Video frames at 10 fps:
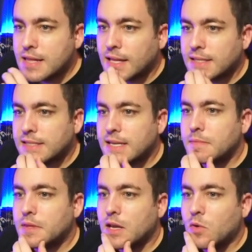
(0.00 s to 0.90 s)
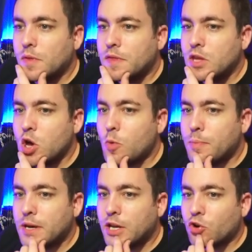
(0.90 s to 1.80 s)
Not the same thing with the
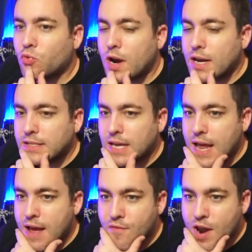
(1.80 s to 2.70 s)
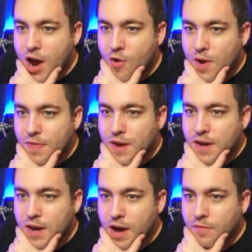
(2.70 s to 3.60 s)
opening credits. I have not read the
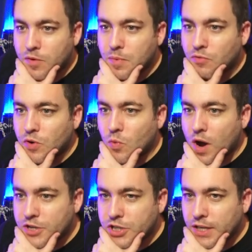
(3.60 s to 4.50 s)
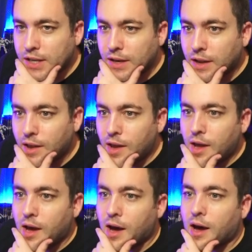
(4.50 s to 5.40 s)
novel, but rewatching it,
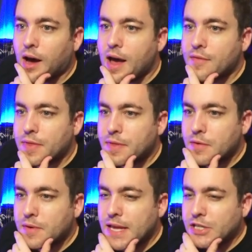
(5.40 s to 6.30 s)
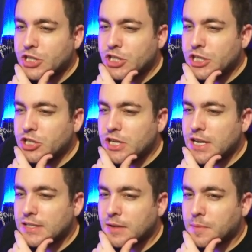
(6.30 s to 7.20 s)
uh, I have a theory that Gigi
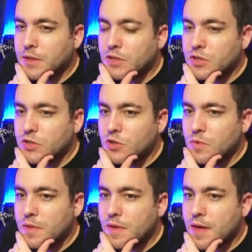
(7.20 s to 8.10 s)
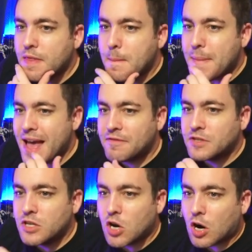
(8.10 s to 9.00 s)
has something to do with the
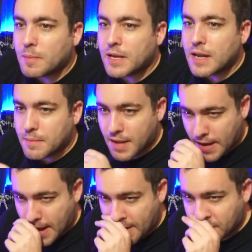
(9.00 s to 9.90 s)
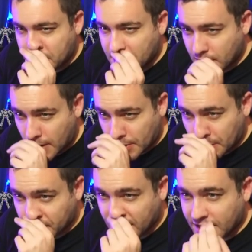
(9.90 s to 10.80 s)
Mafty army and may have been on the
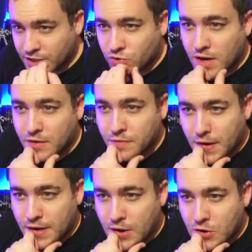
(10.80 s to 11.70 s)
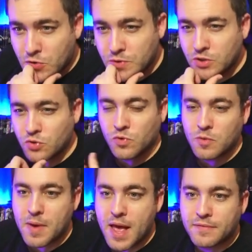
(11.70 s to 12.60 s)
plane trying to find out who was the
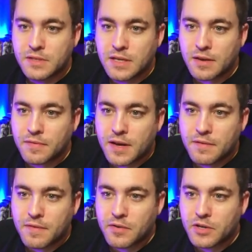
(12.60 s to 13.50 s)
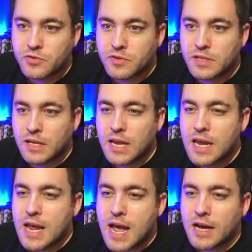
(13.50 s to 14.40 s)
real Mafty. I find it very interesting
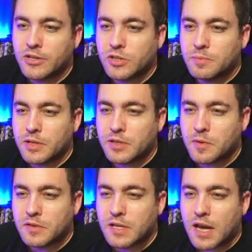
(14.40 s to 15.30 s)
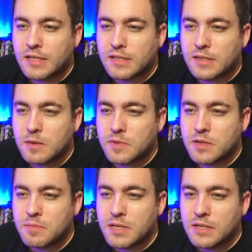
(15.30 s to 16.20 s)
how she plays both sides and seems
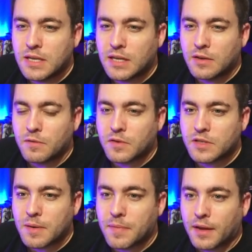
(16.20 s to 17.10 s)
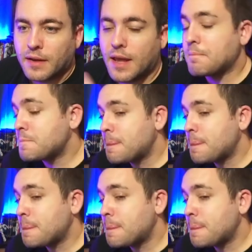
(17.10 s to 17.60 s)
to be digging for something. Yeah.